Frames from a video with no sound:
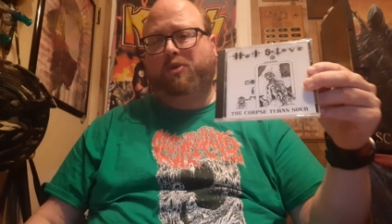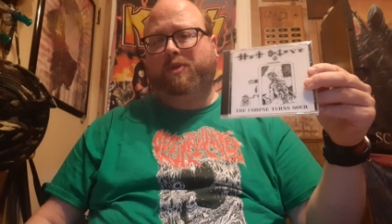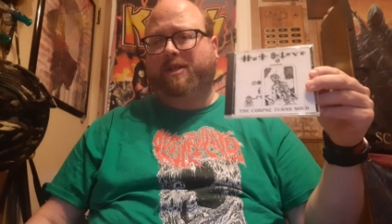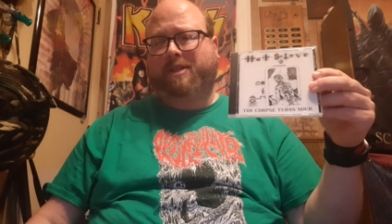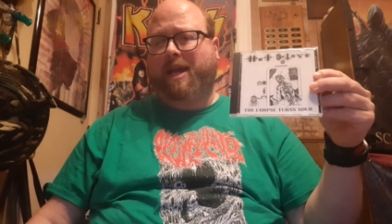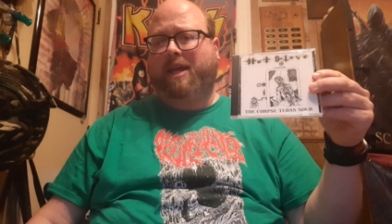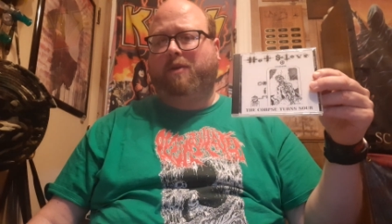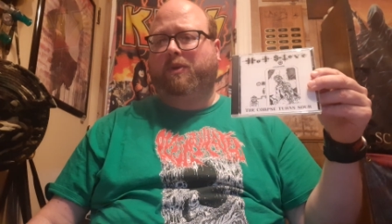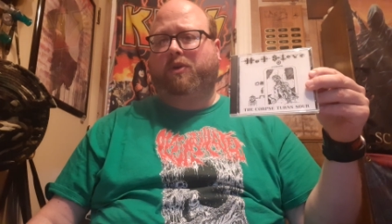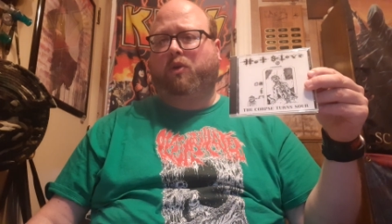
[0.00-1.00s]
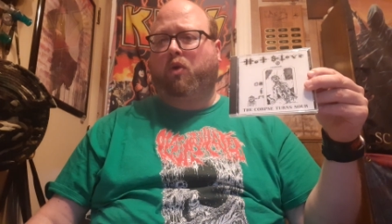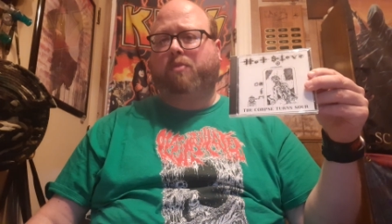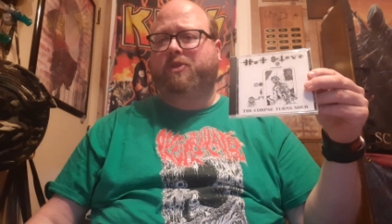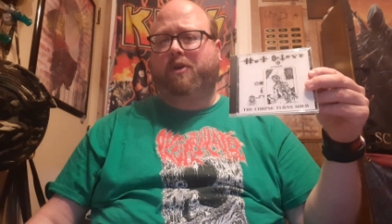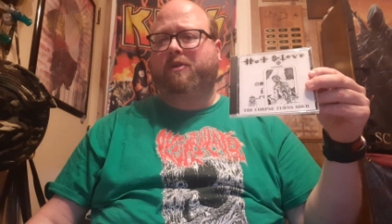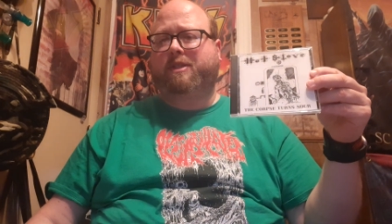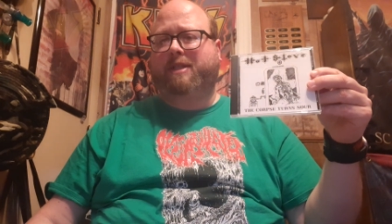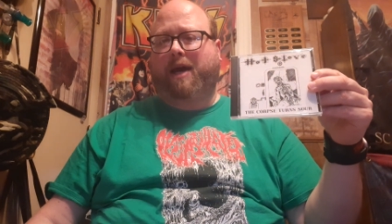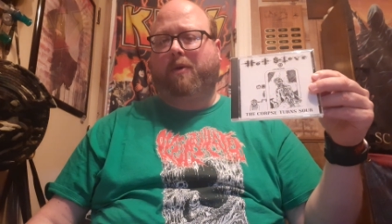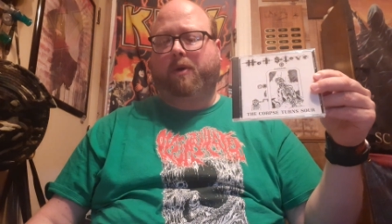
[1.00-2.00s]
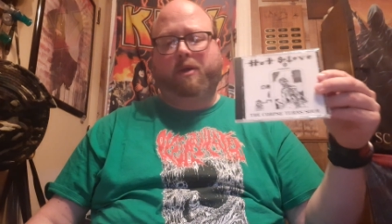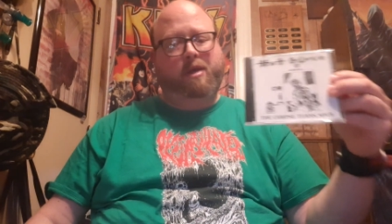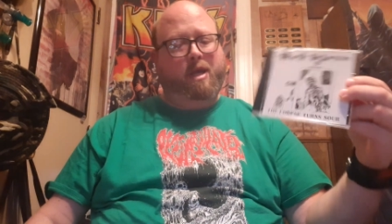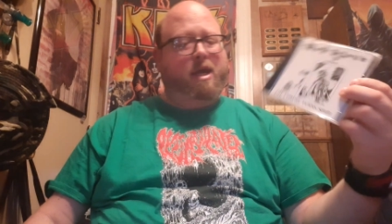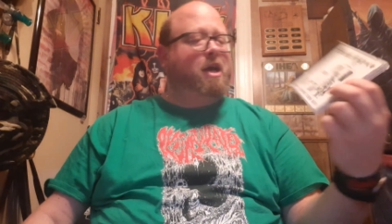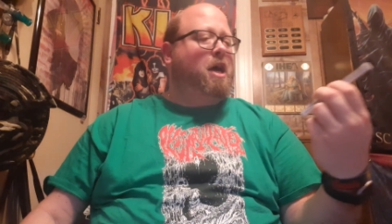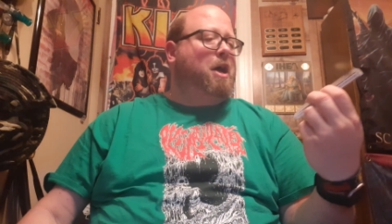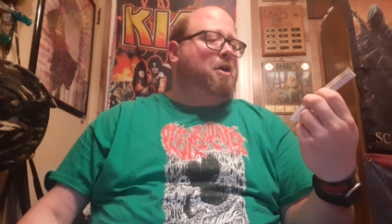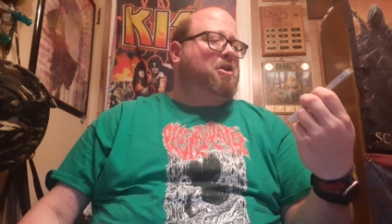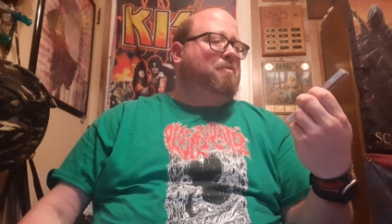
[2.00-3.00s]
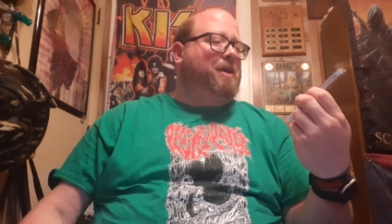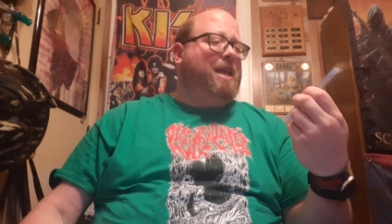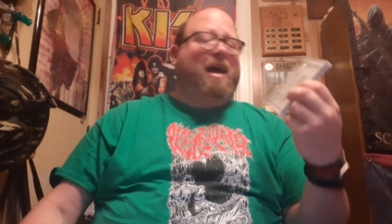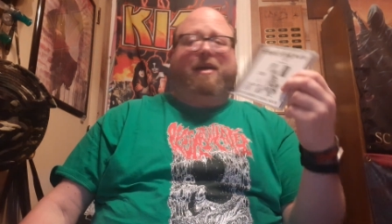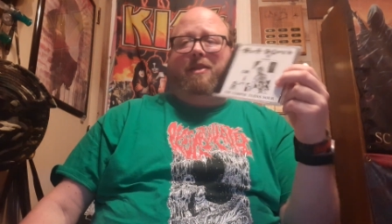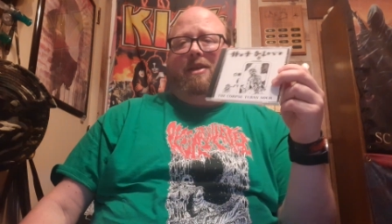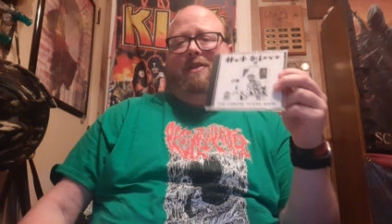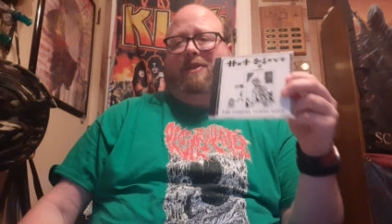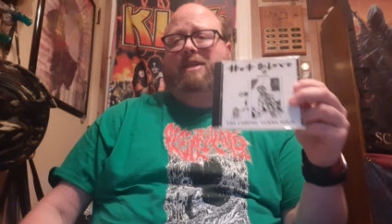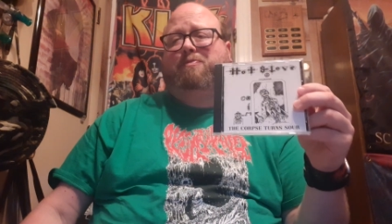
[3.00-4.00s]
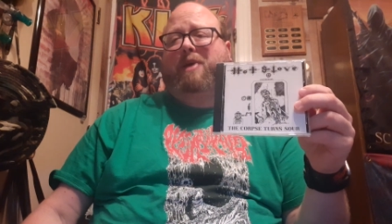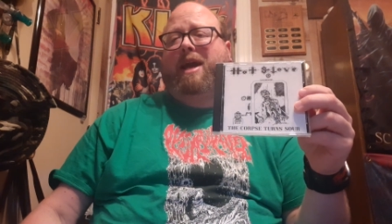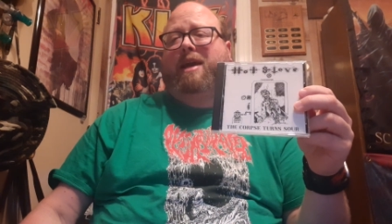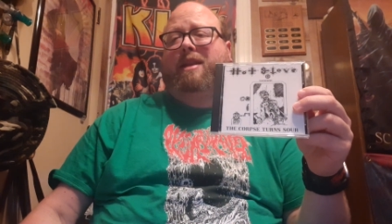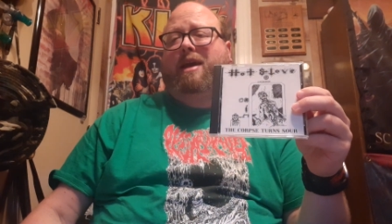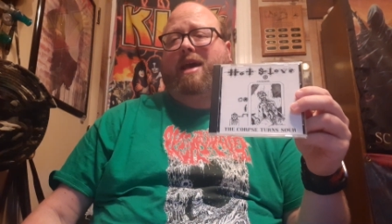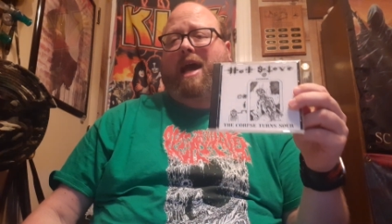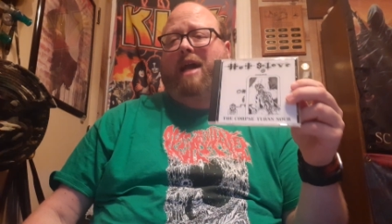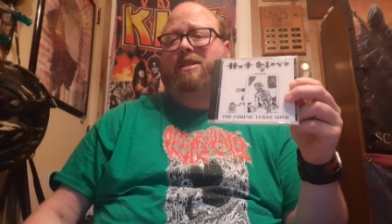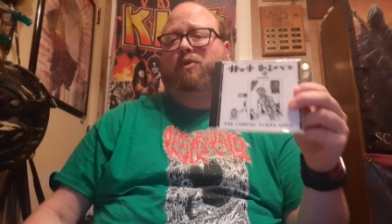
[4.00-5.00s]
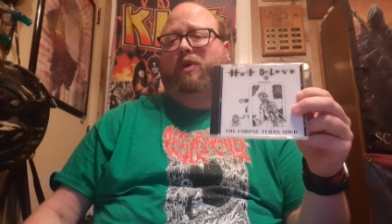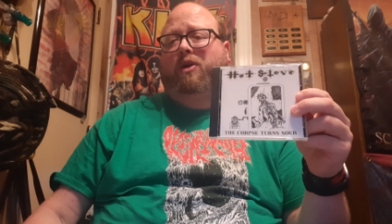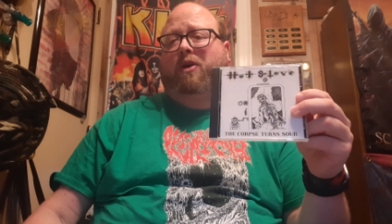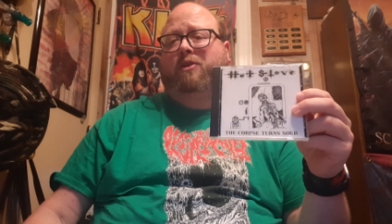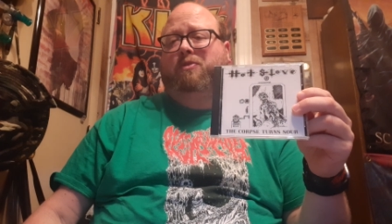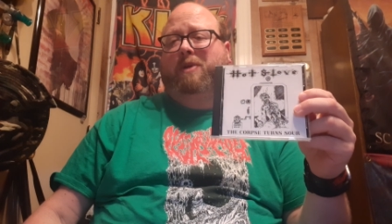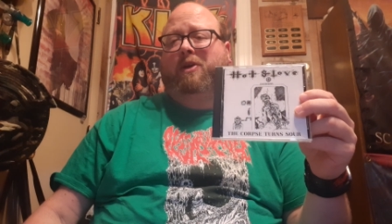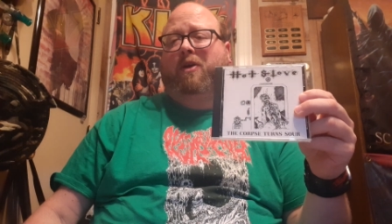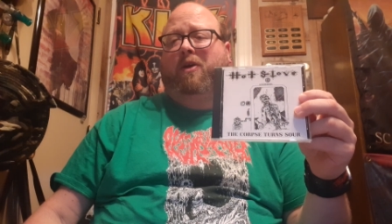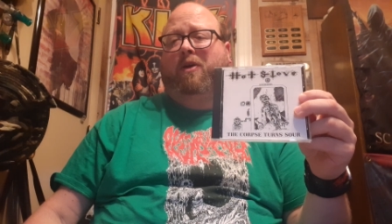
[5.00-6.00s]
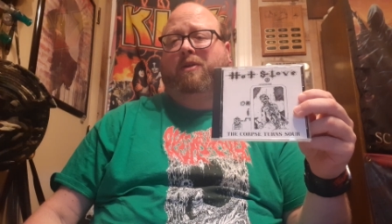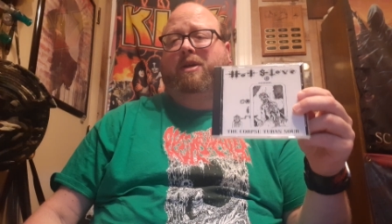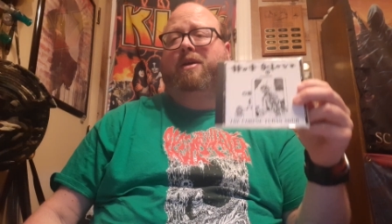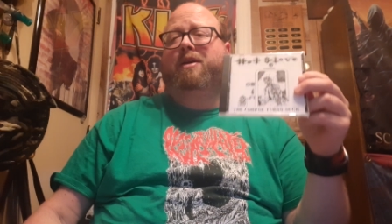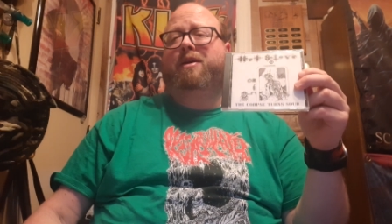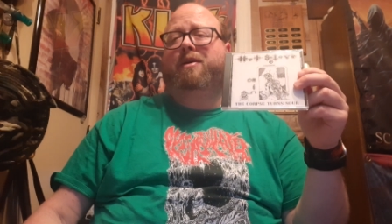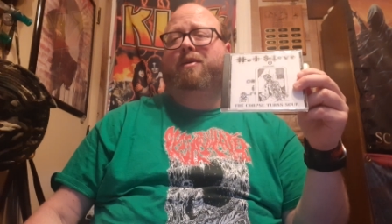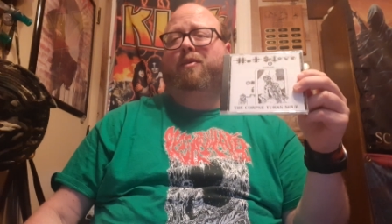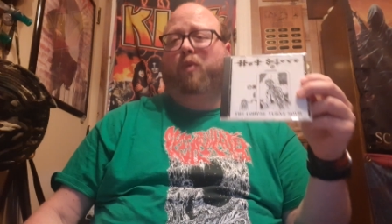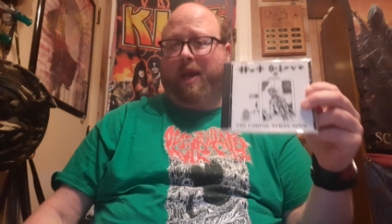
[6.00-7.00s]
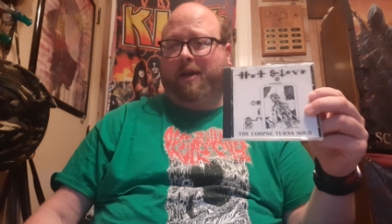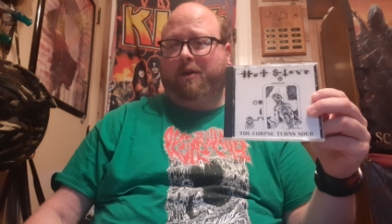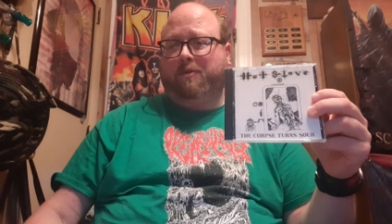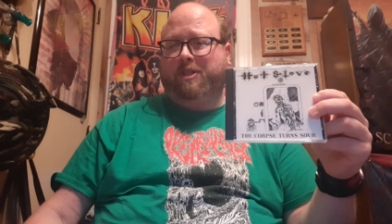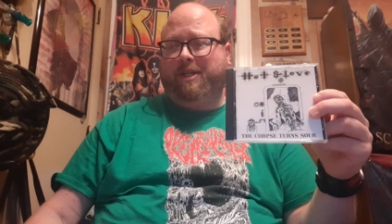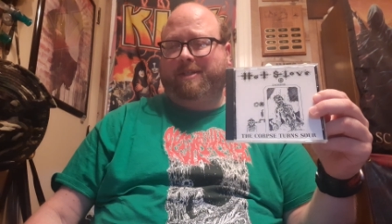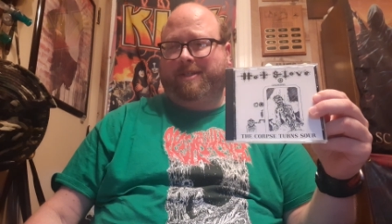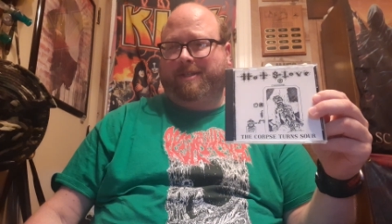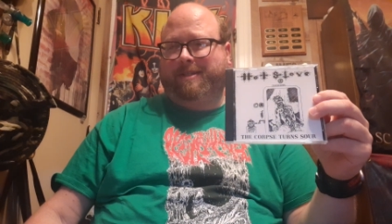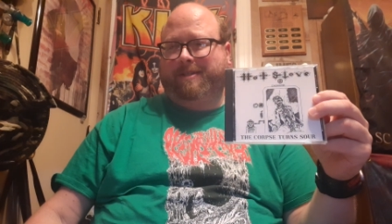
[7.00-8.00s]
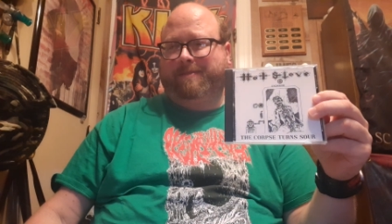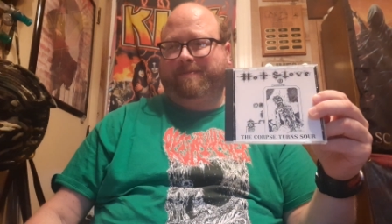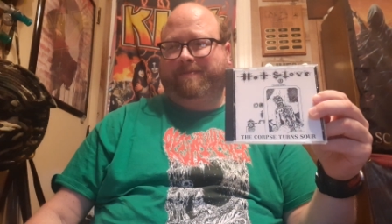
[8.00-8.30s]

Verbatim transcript: who doesn't hate it when their corpse turns sour? But yeah, this band actually went on to be called Waco Jesus.